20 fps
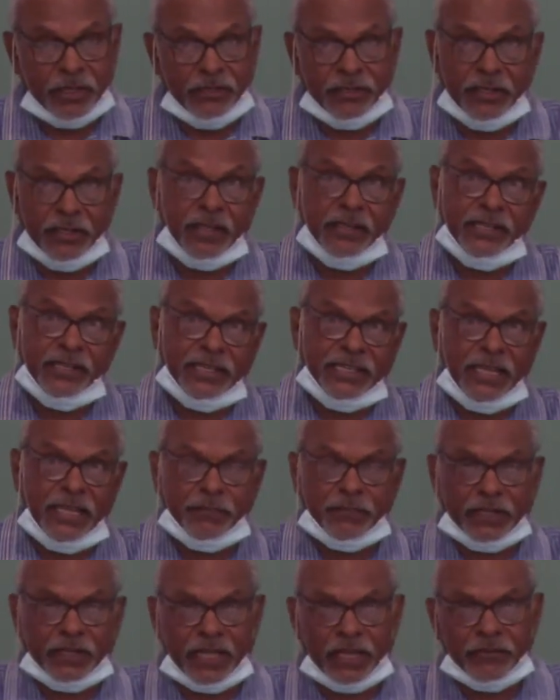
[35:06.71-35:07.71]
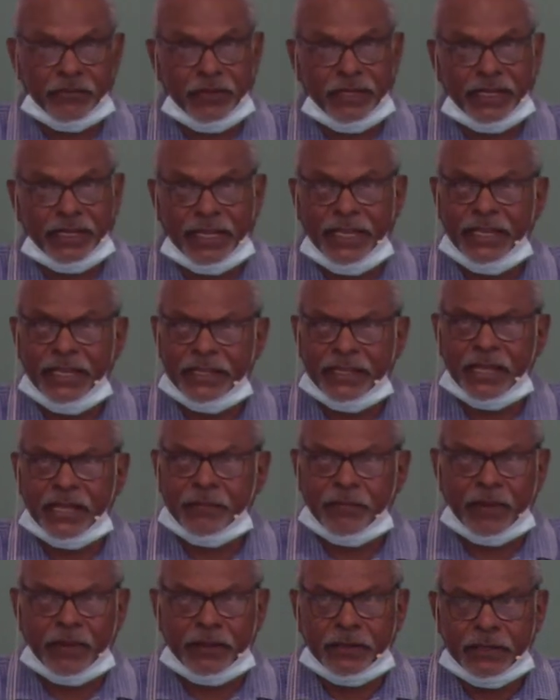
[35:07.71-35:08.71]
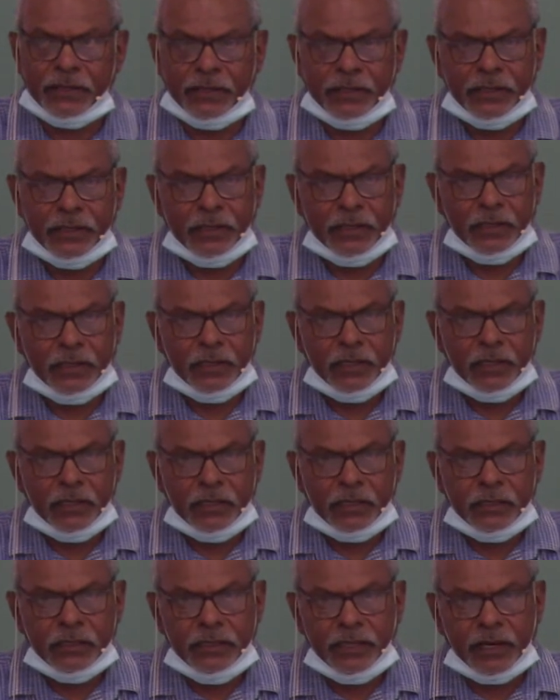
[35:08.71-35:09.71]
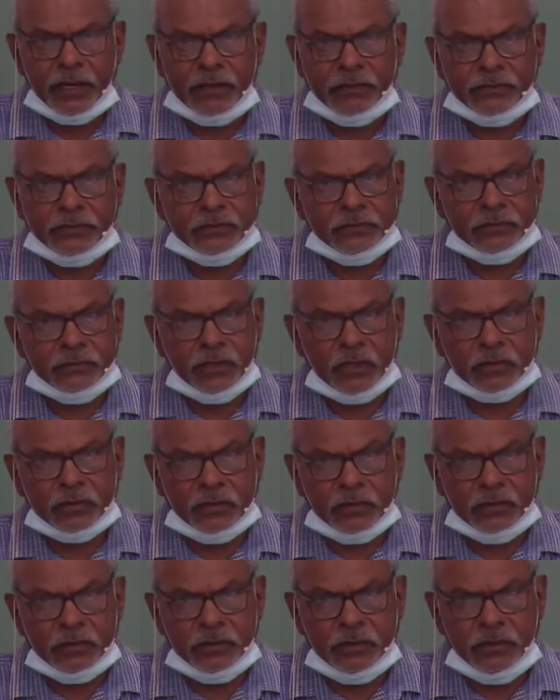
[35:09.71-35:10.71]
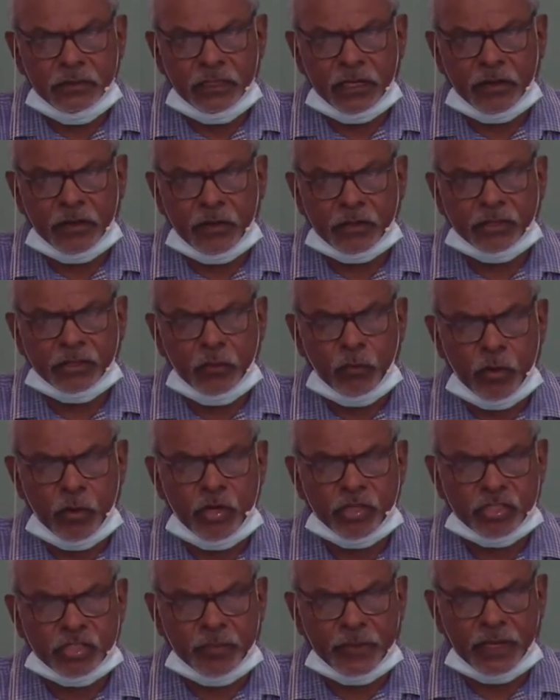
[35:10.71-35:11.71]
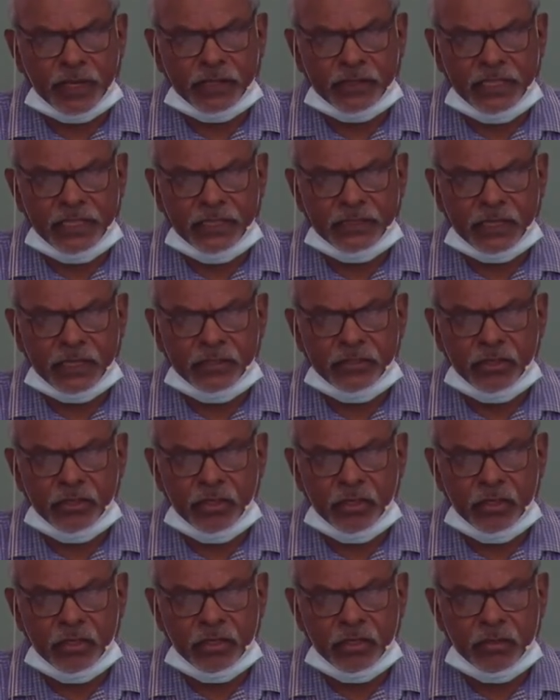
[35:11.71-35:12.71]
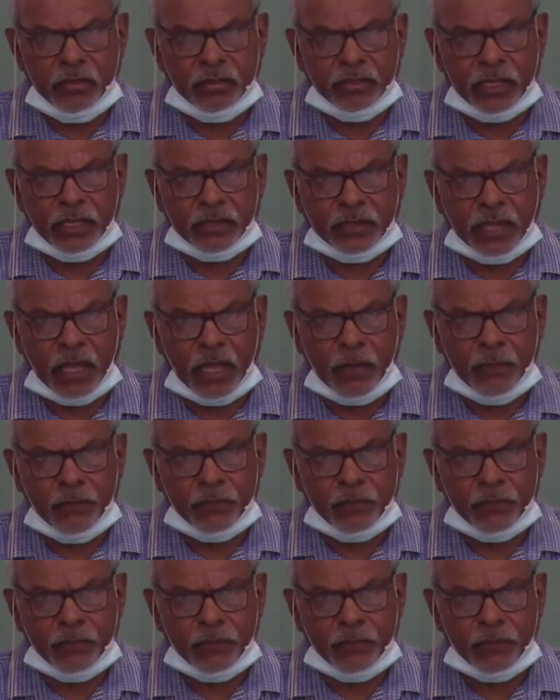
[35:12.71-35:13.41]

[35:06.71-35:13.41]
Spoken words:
You know, you keep the country clean and that, but you know, not to worship it and think that